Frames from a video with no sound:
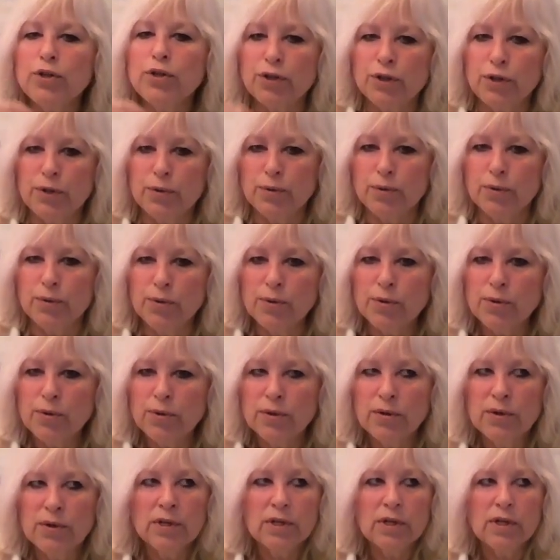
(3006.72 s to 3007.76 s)
you
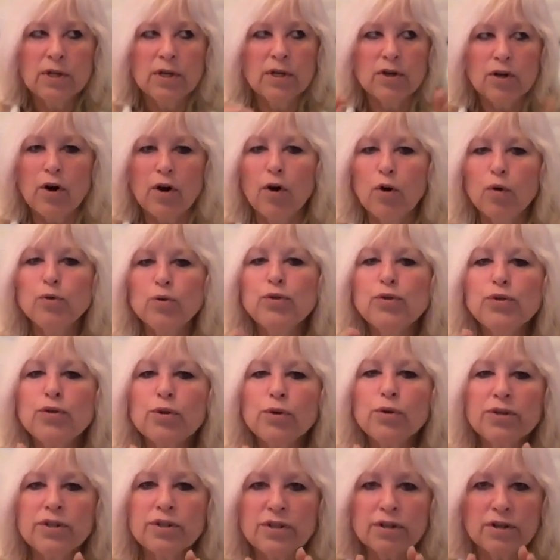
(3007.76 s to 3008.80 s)
go
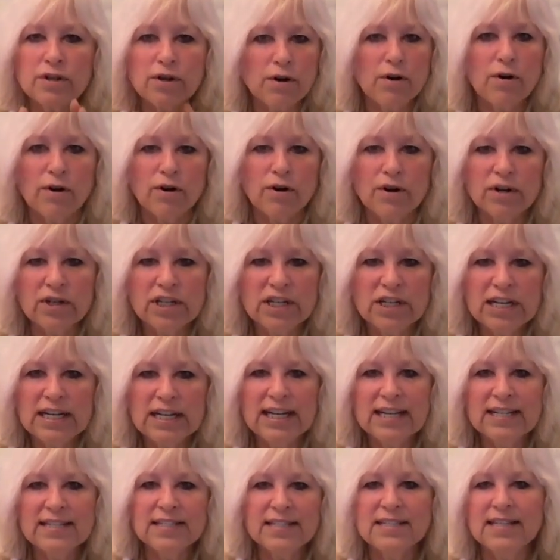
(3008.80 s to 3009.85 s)
to the court
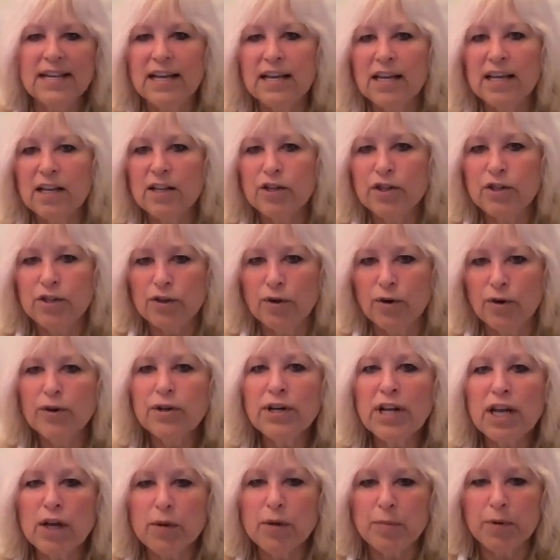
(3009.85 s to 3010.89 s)
and say your
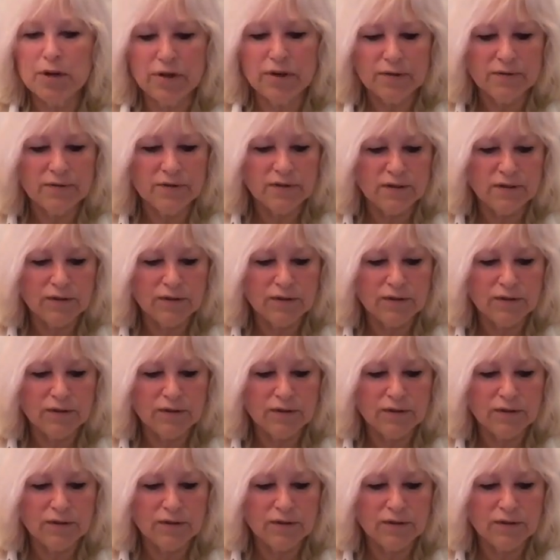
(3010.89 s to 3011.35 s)
neighbor